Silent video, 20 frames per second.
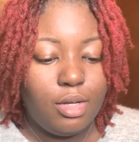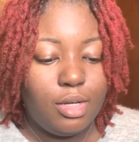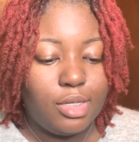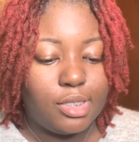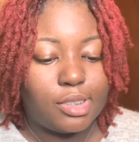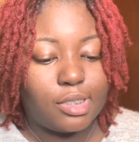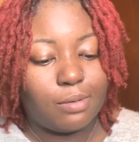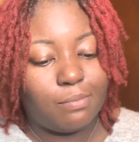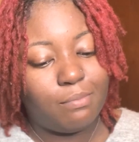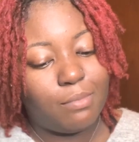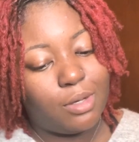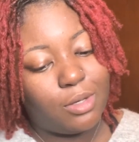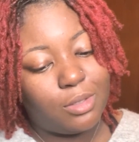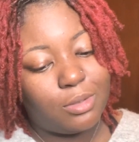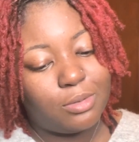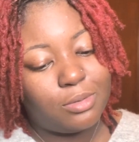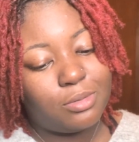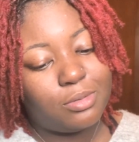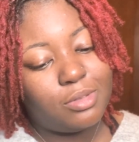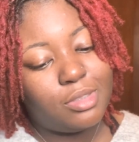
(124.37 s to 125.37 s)

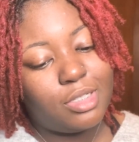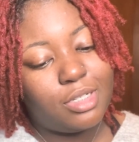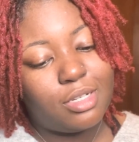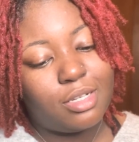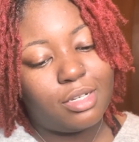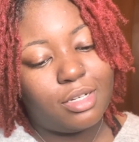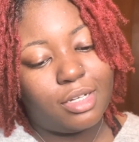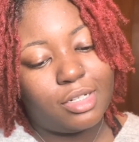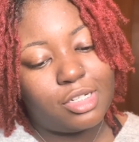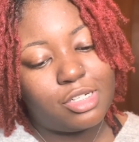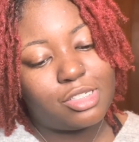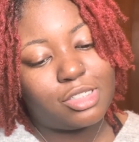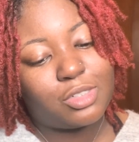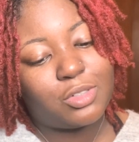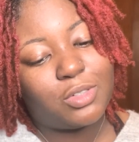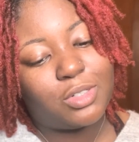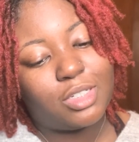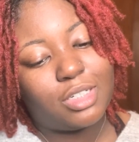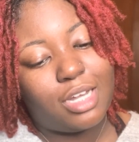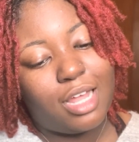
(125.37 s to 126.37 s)

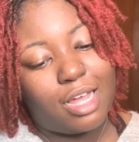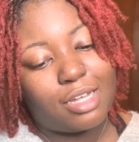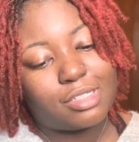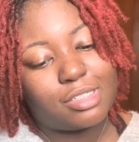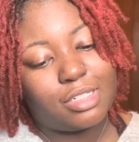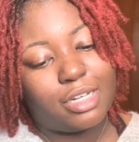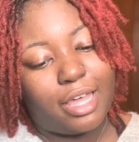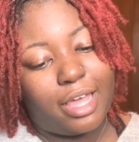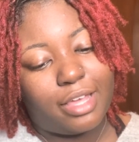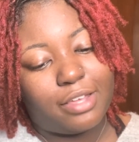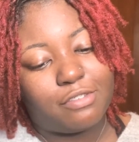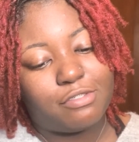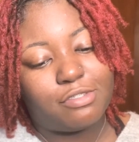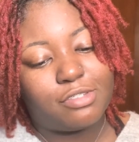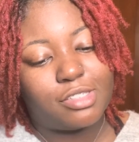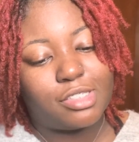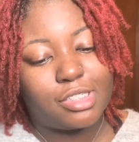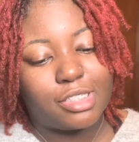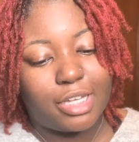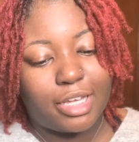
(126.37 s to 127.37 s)
Simone_Locks Life
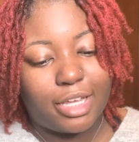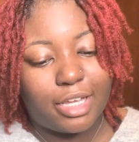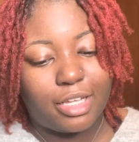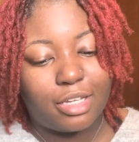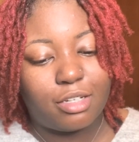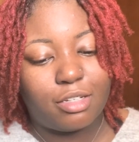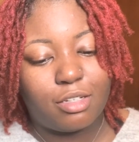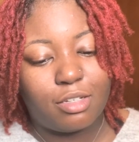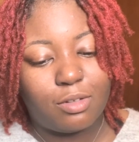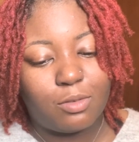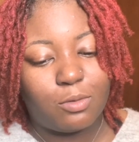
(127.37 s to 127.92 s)
said,